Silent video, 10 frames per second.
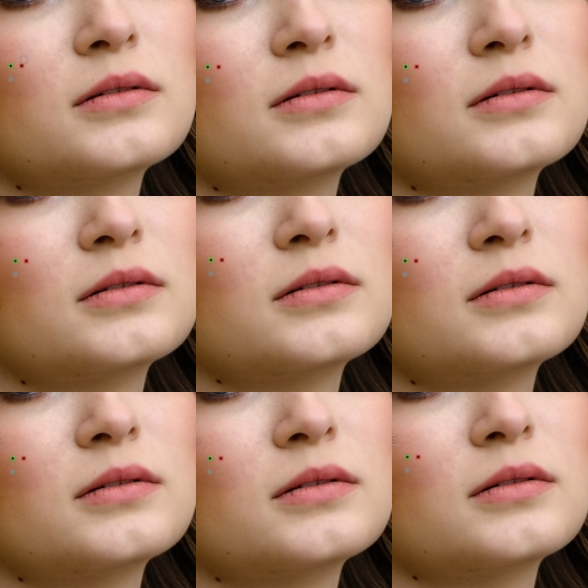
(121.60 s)

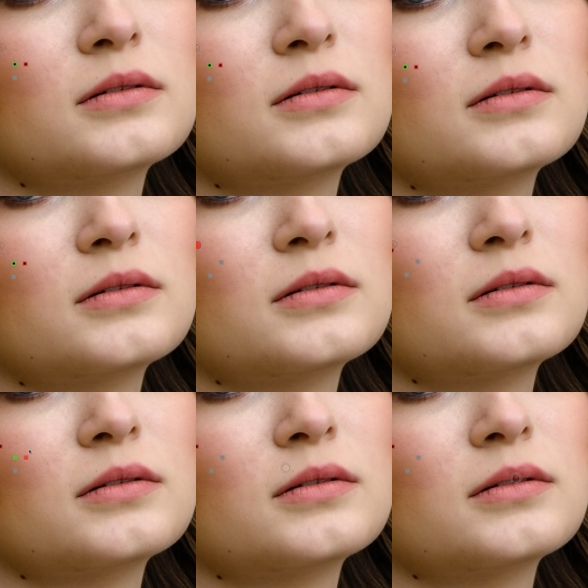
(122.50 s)

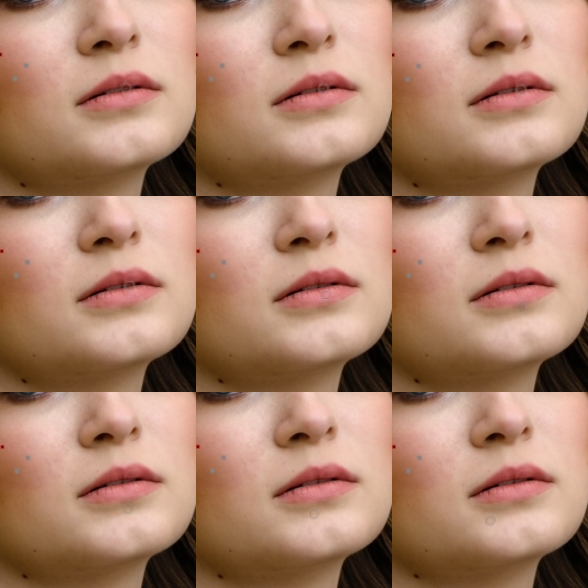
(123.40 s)

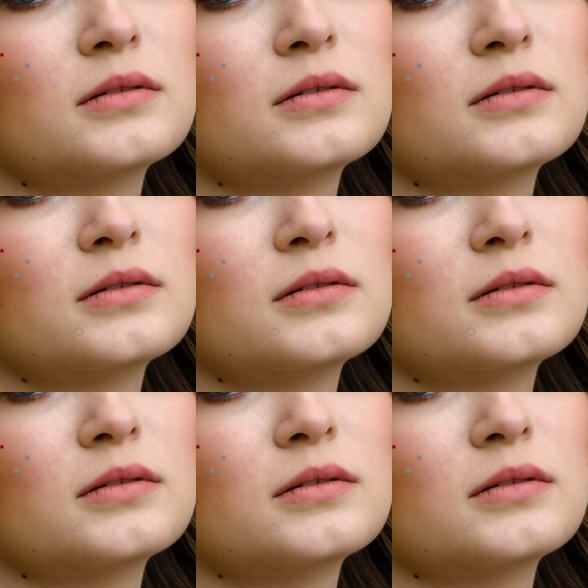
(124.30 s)
Nobody speaks.